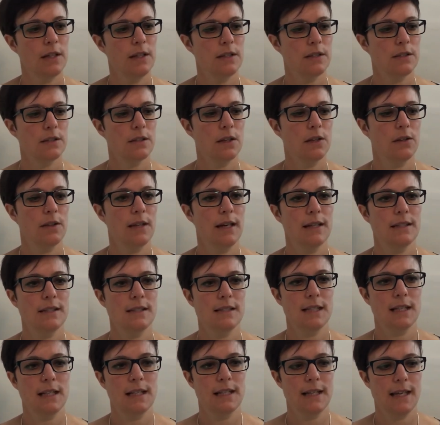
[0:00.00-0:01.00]
so that's
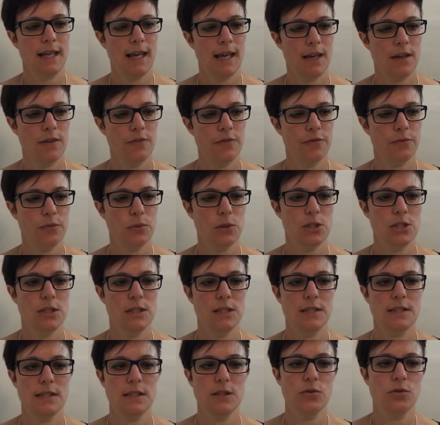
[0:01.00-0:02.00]
still an F, which is
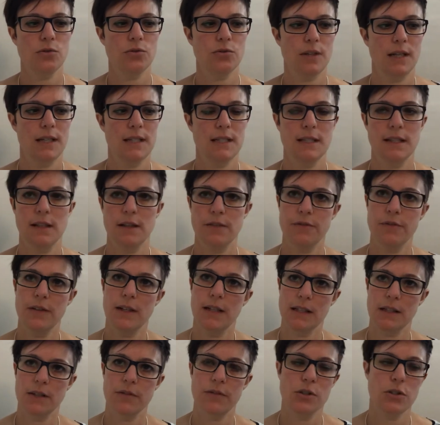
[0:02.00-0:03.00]
still creating a
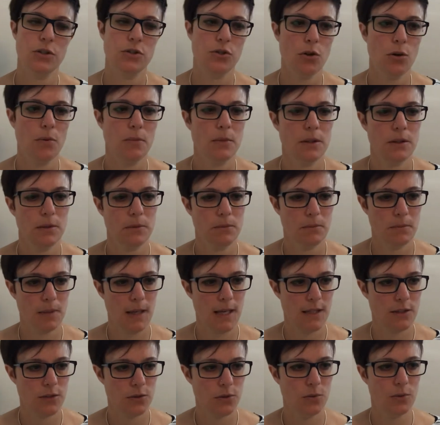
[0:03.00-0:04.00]
feeling of a dominant
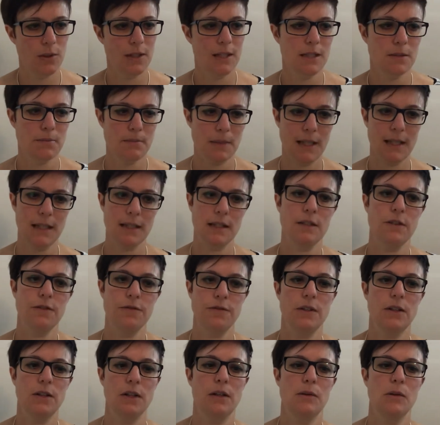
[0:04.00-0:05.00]
pedal and it's making us
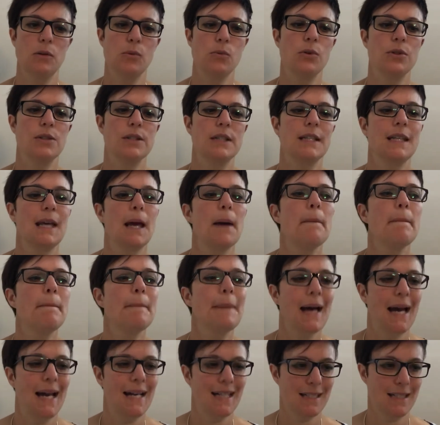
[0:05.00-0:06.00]
feel like we want to get
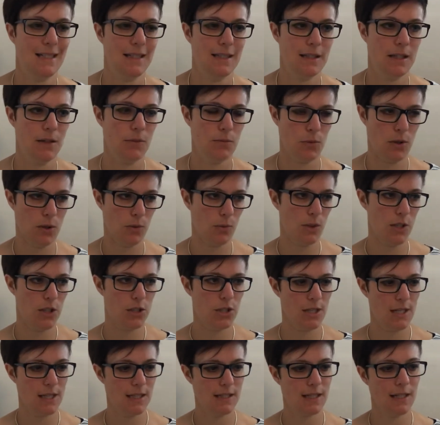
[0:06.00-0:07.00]
back to somewhere,
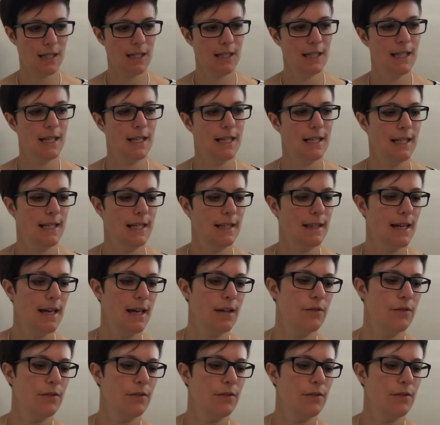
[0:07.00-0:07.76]
which is clearly that